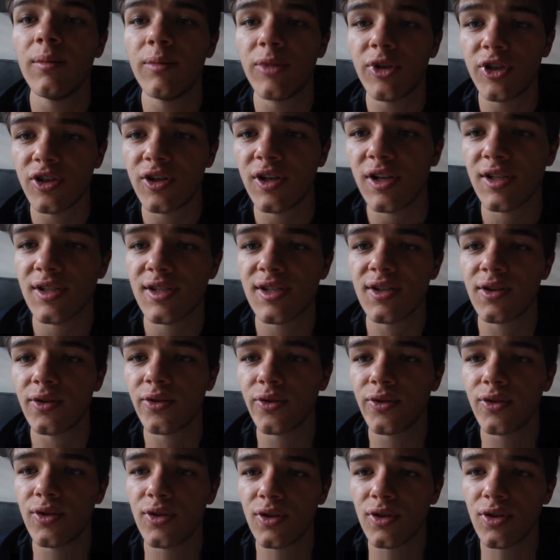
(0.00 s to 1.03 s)
but you can
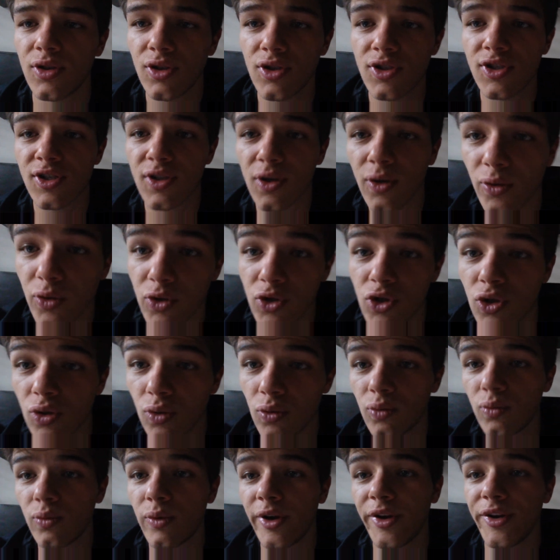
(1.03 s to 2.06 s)
still
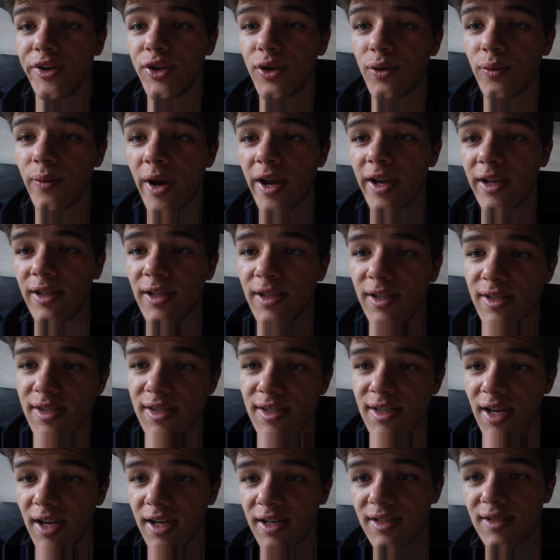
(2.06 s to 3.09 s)
do in your waking
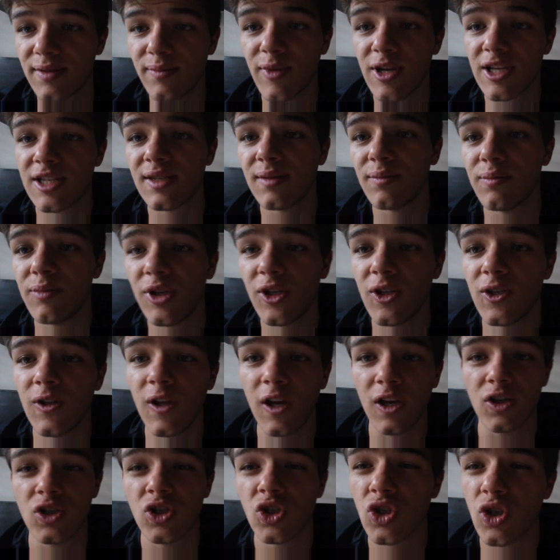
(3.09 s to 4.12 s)
state. It mustn't be
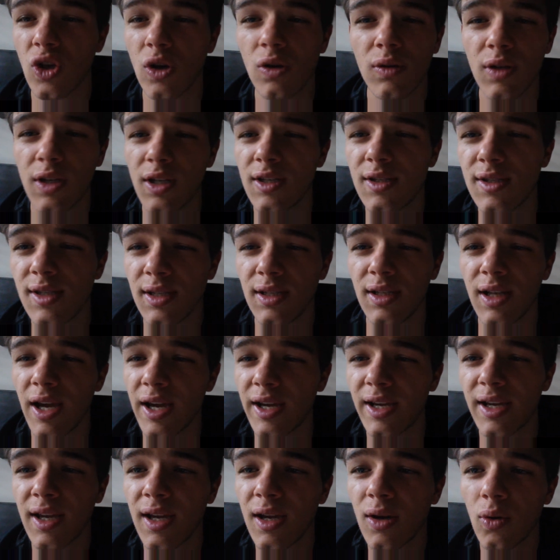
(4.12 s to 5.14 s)
like so easy,
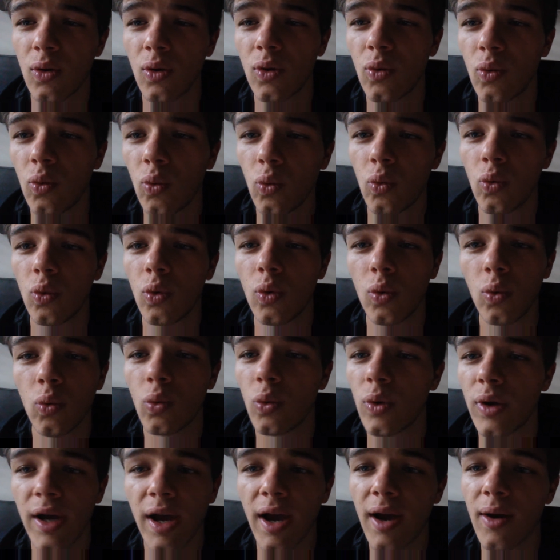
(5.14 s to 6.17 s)
like
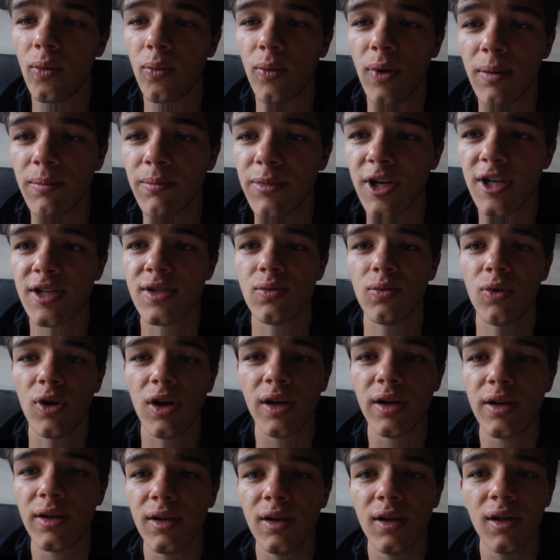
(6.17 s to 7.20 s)
1 plus
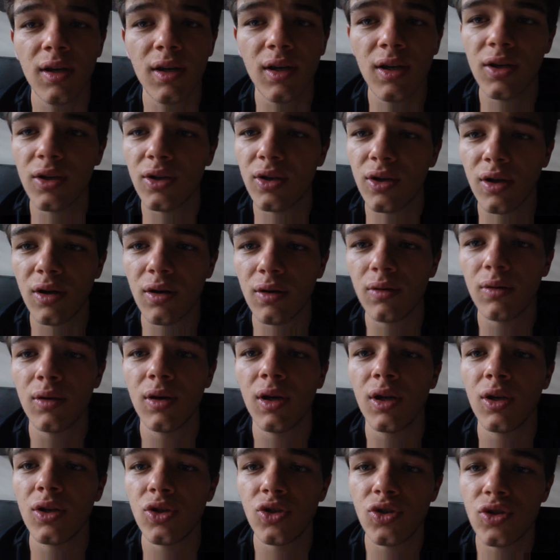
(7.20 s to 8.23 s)
1, you know,
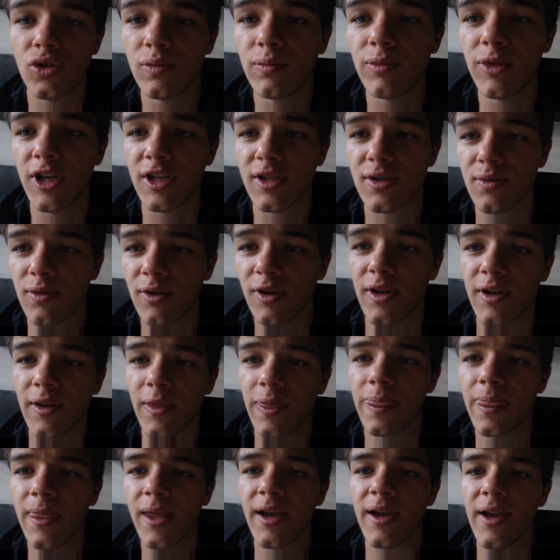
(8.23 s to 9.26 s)
2 plus
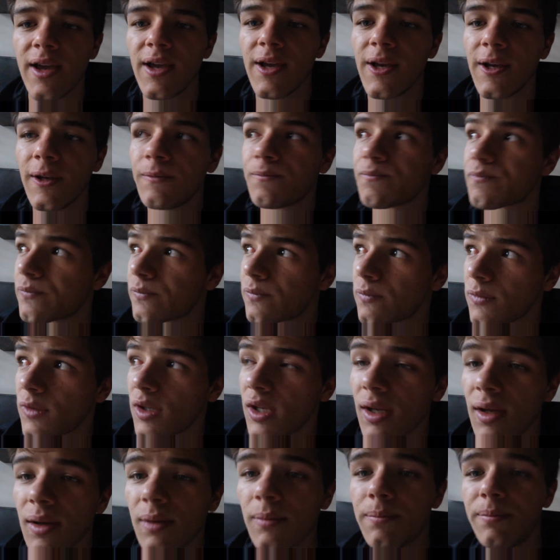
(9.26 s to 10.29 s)
1.
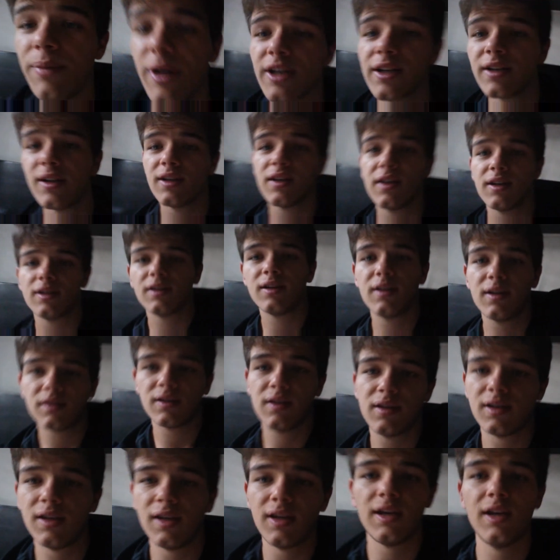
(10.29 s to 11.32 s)
But
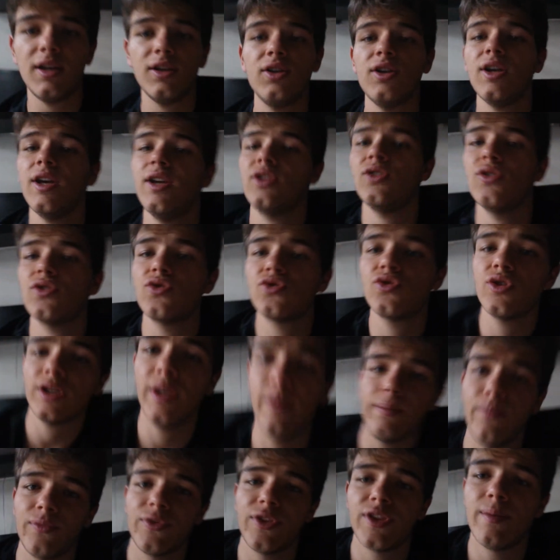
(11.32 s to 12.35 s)
in your
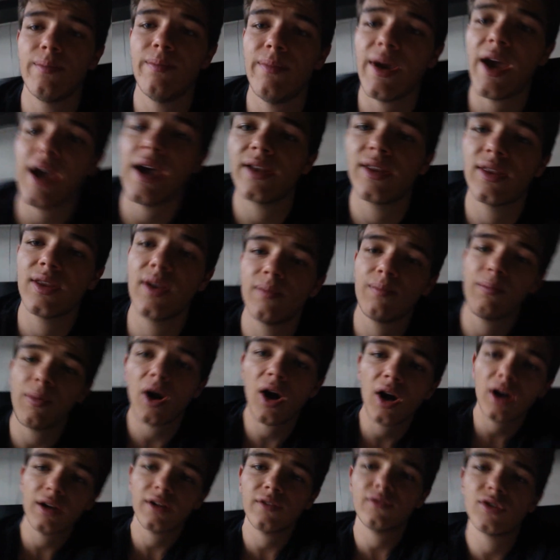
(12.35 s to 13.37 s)
dream, the
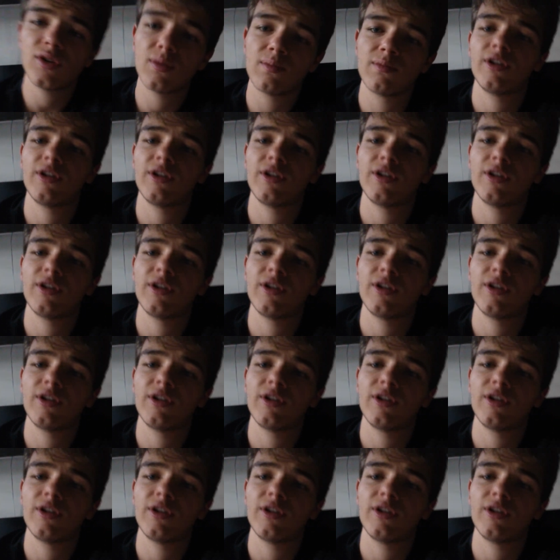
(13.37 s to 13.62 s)
part of your